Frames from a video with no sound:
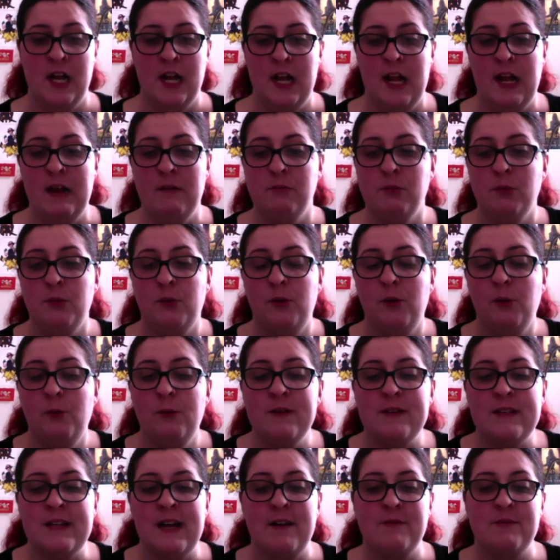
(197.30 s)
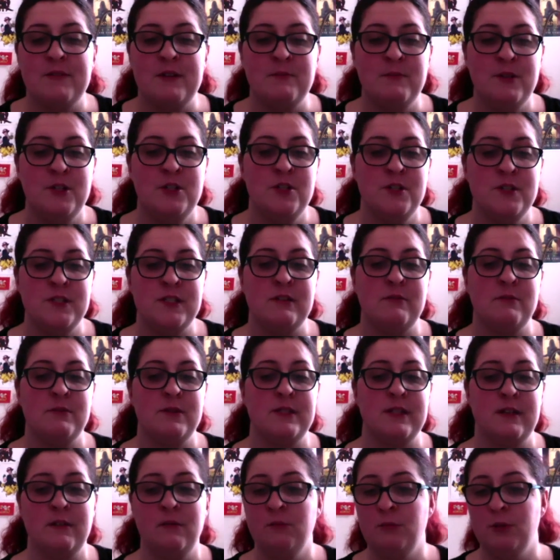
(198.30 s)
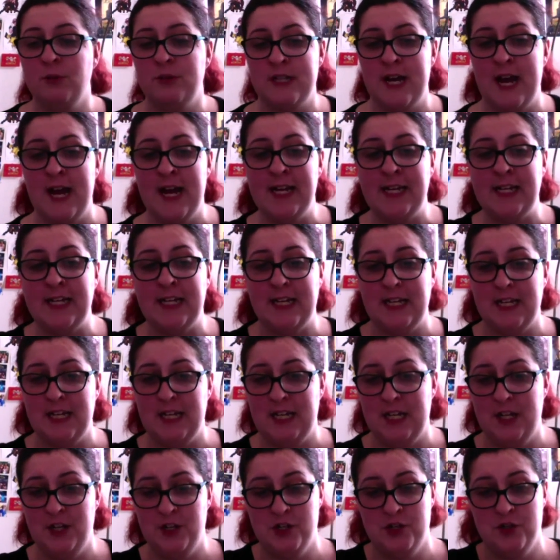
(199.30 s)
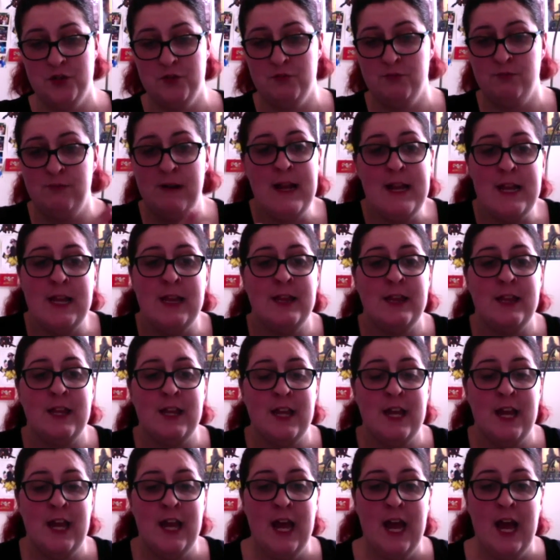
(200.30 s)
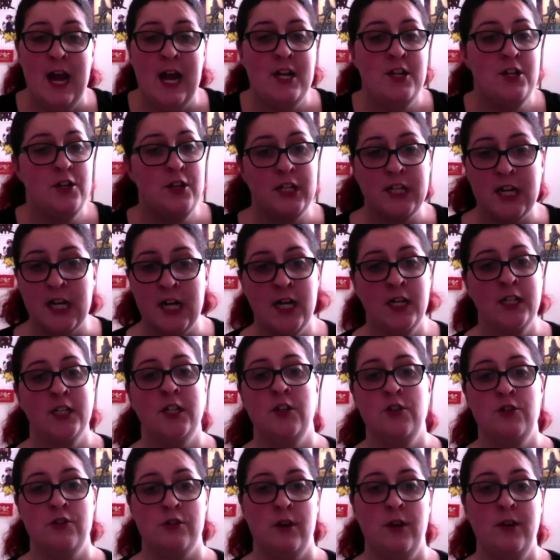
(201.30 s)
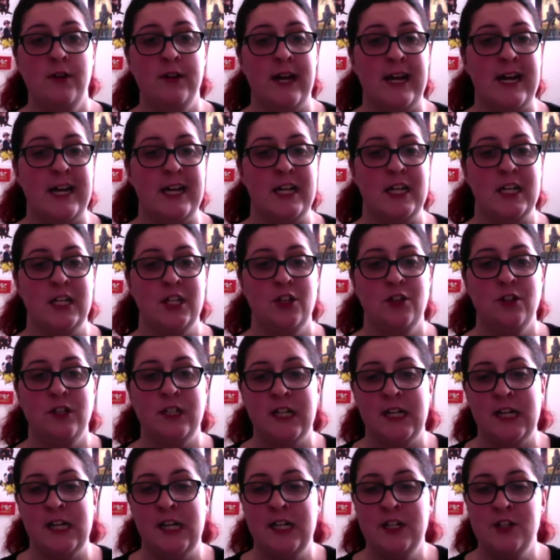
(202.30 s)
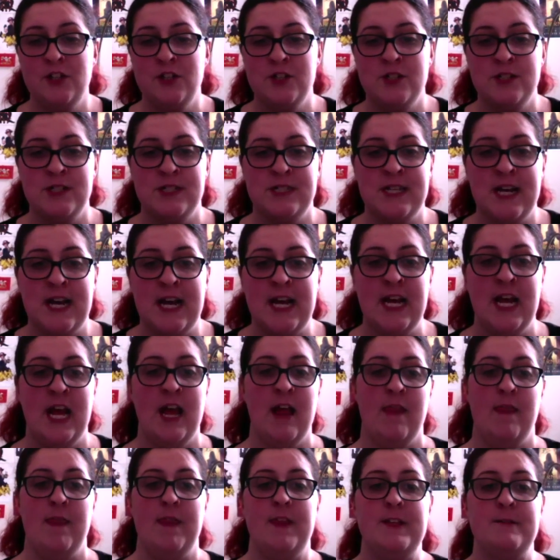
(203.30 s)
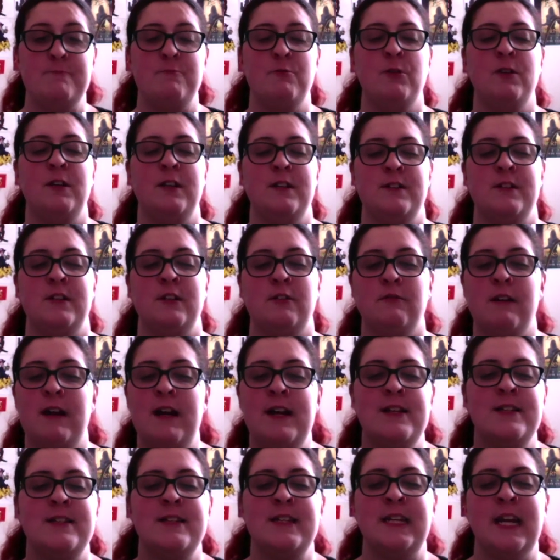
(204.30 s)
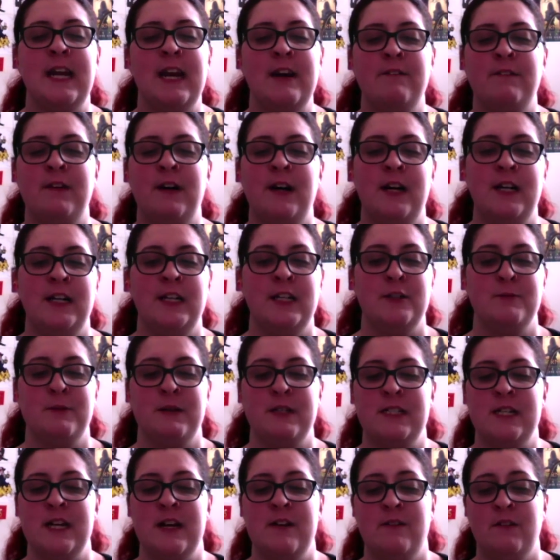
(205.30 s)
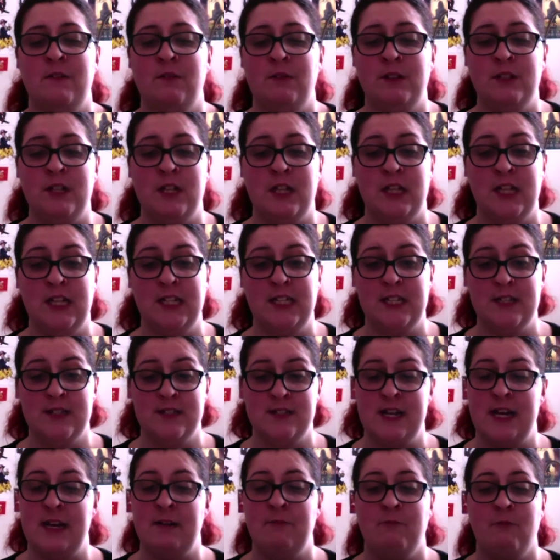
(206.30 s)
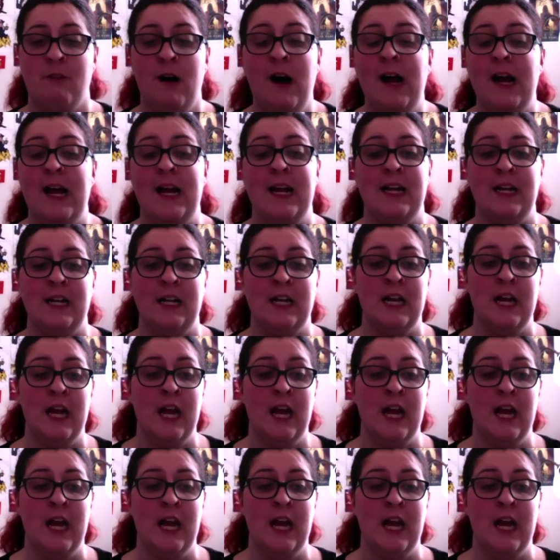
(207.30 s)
It will always have some issues that someone will take issue with, and you can't control that. You can't just say this book is the greatest thing ever and expect everyone to think the same way.